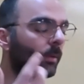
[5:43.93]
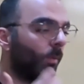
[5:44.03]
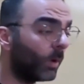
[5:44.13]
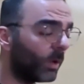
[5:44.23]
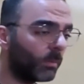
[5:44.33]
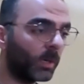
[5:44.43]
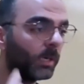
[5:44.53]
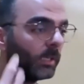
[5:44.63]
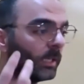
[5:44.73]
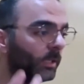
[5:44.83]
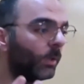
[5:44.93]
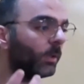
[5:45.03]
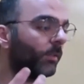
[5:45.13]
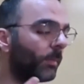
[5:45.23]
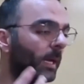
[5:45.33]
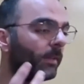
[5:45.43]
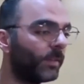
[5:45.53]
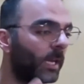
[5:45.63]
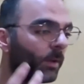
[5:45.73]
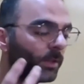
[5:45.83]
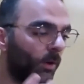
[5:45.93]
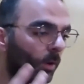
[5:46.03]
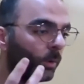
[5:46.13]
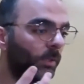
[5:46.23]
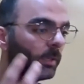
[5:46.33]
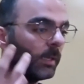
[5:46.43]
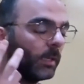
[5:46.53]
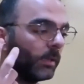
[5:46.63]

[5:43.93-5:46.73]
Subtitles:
Walmart, all of them have now their own